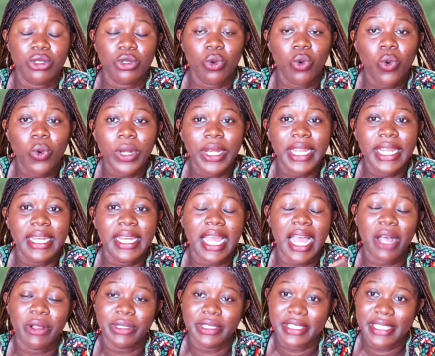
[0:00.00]

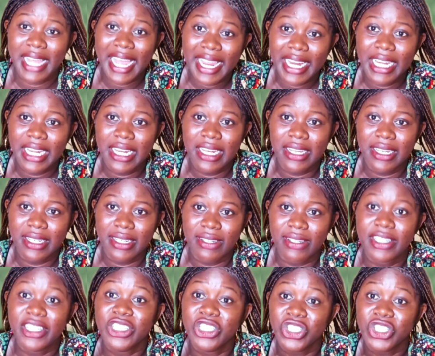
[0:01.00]
schooling outside London,